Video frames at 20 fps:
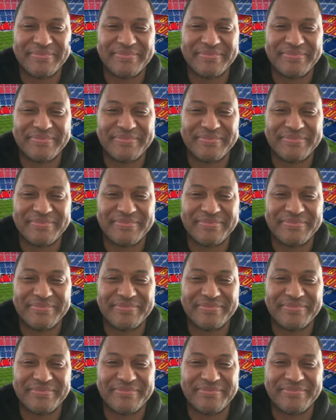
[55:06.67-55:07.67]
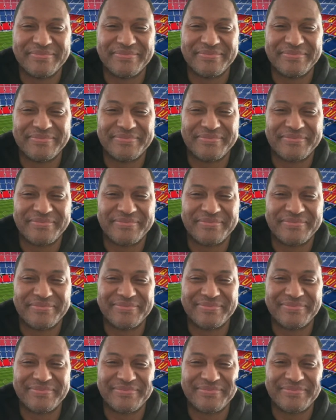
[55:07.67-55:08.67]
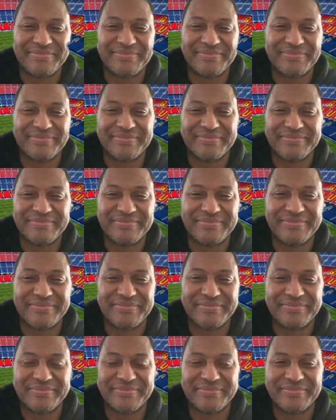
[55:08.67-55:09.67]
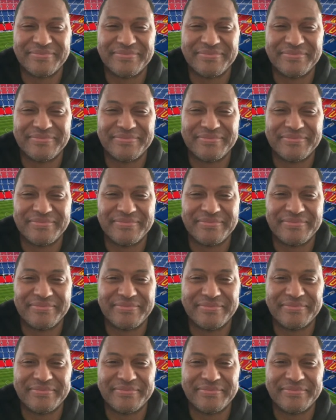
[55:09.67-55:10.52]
No words are spoken by the person on screen.